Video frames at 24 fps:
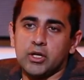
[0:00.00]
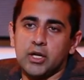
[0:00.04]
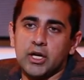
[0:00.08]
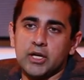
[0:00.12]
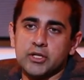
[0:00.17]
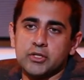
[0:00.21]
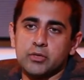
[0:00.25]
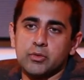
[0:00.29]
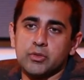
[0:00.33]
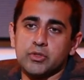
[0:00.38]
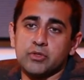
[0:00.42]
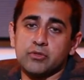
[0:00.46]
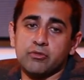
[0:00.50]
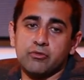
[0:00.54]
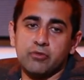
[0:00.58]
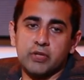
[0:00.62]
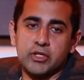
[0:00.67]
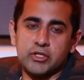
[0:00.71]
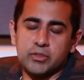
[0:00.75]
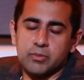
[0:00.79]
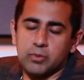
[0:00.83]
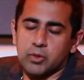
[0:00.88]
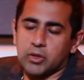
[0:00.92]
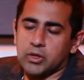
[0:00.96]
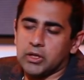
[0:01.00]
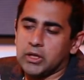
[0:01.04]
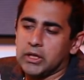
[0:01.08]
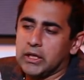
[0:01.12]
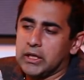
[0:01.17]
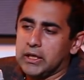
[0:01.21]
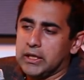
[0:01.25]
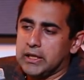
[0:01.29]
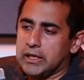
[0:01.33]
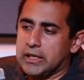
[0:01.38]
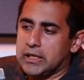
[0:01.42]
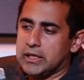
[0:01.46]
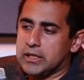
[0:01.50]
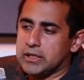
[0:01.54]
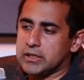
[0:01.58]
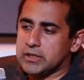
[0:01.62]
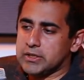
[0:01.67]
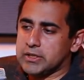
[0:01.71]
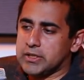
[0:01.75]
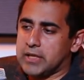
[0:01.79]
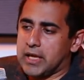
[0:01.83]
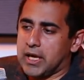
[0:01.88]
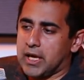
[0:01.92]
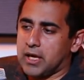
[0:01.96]
consequence of Facebook
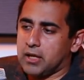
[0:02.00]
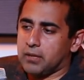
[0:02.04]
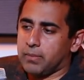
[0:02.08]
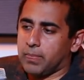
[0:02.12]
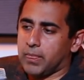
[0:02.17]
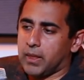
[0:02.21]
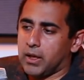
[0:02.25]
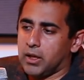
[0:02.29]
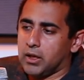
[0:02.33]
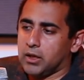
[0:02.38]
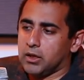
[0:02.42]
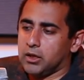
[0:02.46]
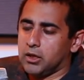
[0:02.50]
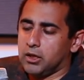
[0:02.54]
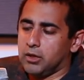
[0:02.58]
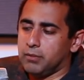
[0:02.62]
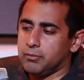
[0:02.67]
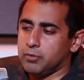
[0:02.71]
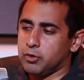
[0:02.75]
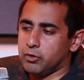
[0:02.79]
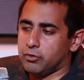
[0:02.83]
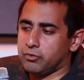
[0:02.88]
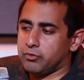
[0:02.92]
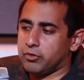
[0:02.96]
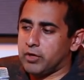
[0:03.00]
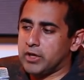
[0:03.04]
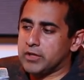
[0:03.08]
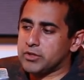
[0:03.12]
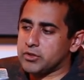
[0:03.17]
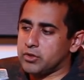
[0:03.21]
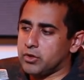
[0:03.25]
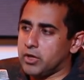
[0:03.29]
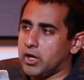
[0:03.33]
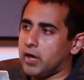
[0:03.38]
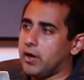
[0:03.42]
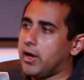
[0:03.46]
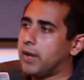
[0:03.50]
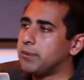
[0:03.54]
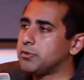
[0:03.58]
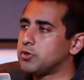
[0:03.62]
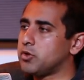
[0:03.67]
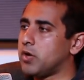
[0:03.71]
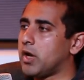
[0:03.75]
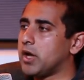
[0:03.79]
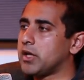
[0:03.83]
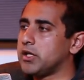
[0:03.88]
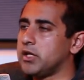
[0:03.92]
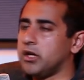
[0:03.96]
is that your friends are now
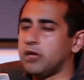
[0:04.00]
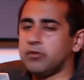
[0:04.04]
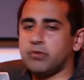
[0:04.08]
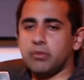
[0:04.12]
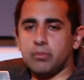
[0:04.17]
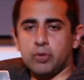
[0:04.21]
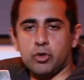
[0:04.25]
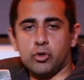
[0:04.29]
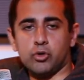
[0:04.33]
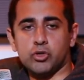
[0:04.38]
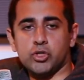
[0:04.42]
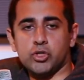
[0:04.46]
abstracted out from your